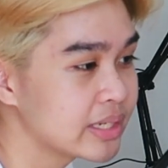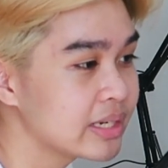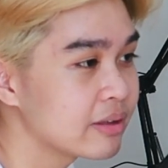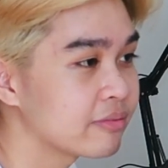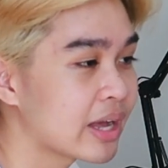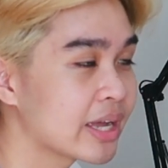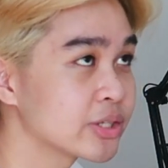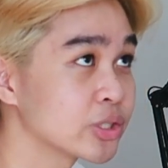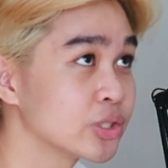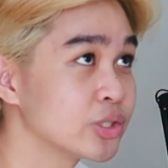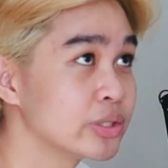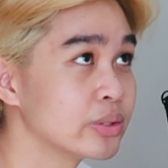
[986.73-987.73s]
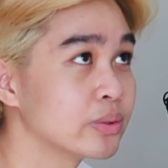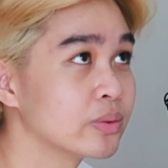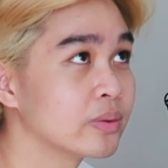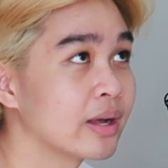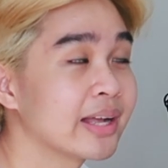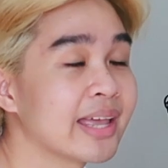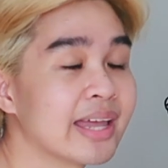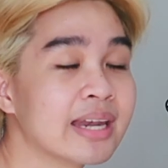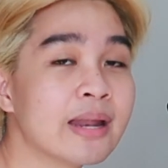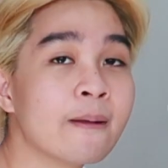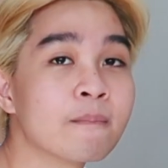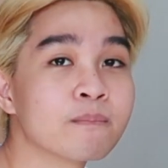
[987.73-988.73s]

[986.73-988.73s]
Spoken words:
If I should do, again,